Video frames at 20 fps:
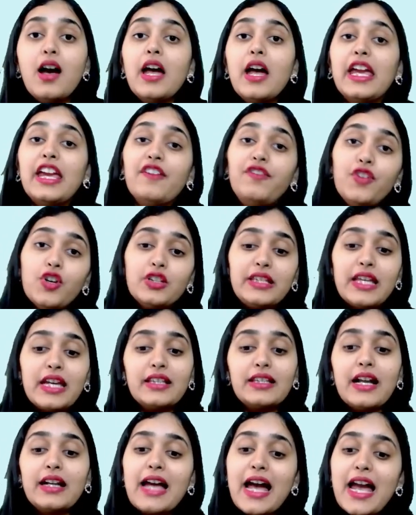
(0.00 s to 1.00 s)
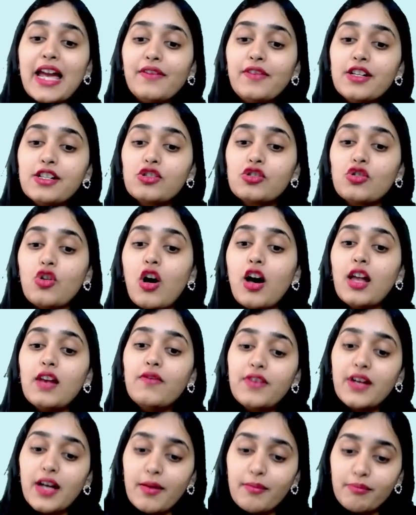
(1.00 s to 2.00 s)
If you think that I will
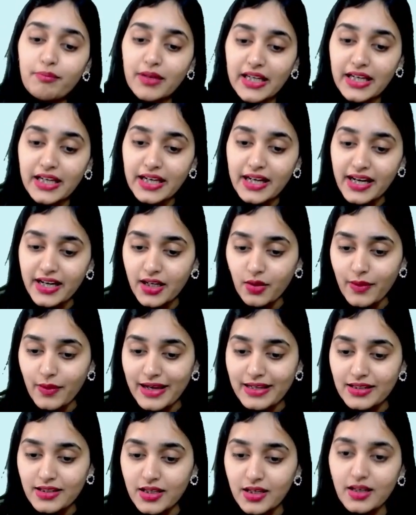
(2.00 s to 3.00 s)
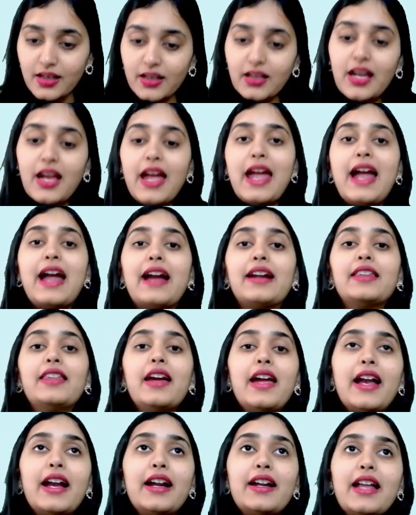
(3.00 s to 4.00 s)
solve complete question, at
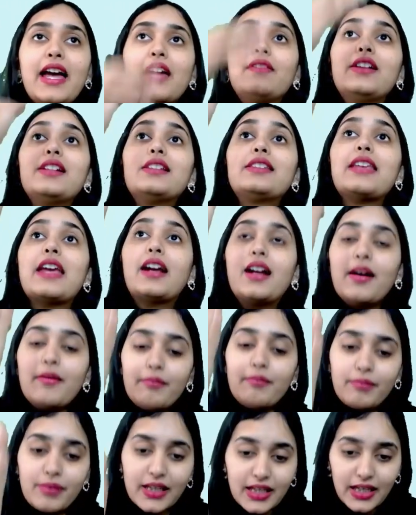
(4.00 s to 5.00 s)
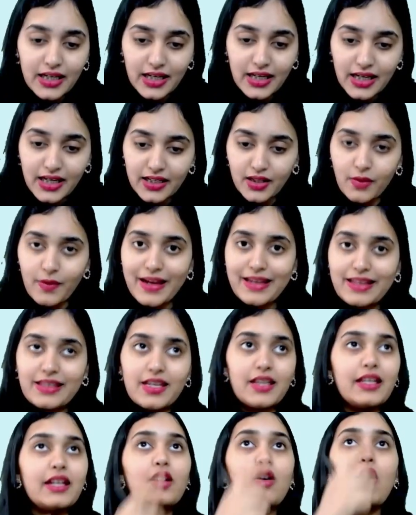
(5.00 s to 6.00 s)
the end I will check complete
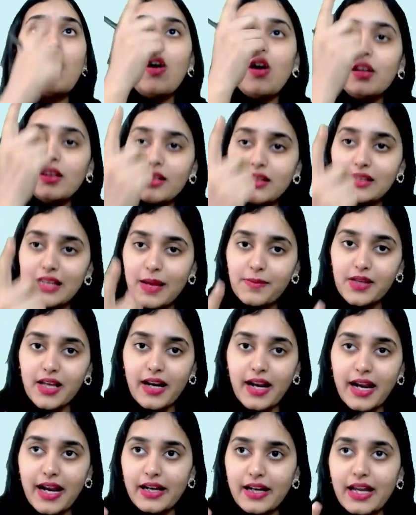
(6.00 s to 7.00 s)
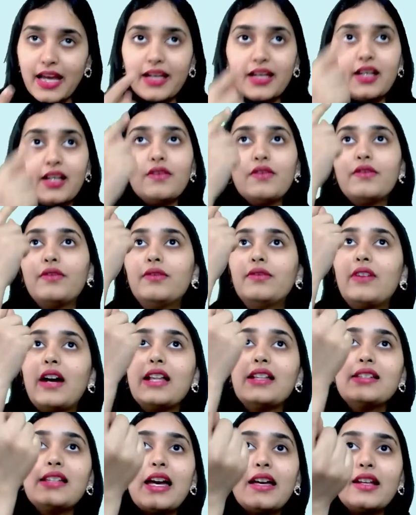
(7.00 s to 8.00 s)
question that all the steps are right, and then
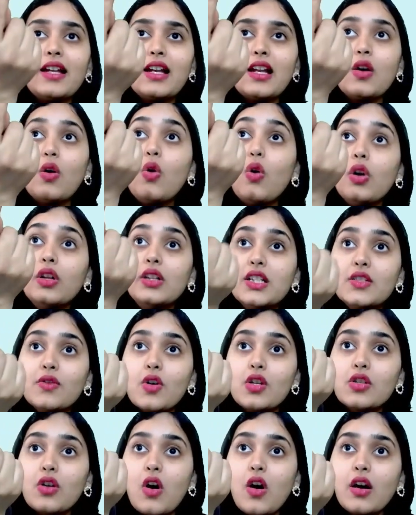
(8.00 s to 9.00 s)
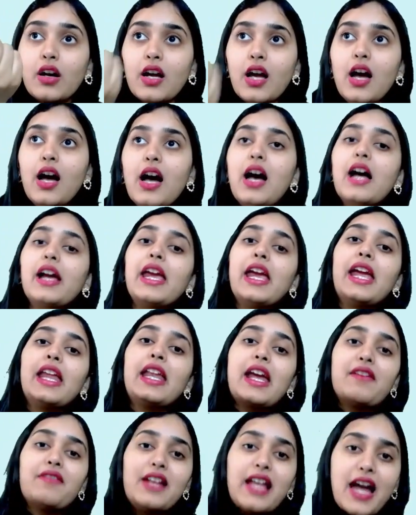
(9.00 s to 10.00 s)
once I realize, oh, this was wrong, again
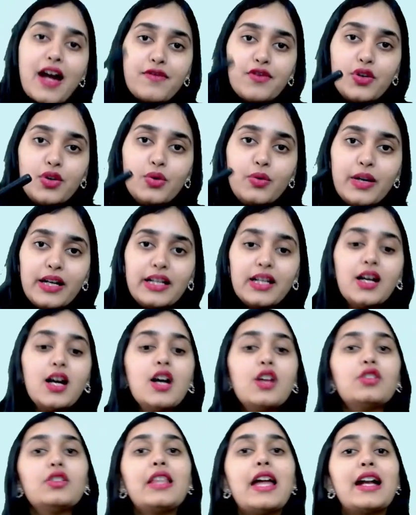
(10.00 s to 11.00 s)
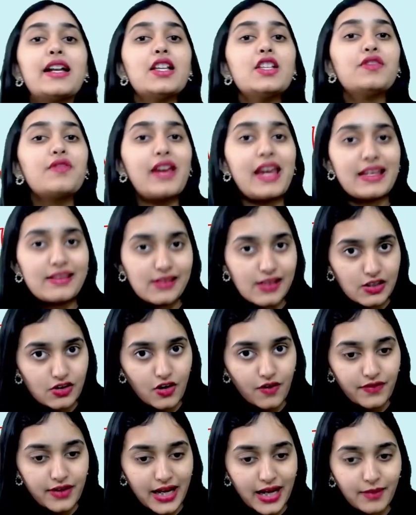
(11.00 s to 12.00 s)
I will have to do it. So that is wastage
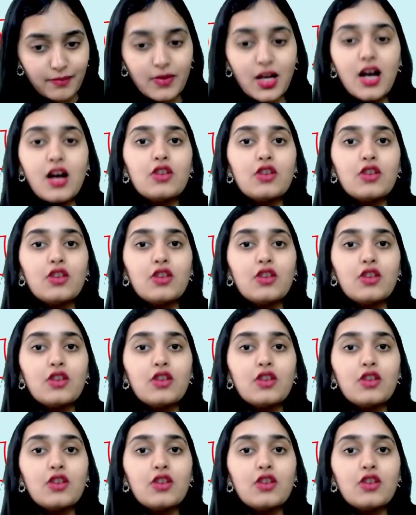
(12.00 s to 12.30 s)
of time.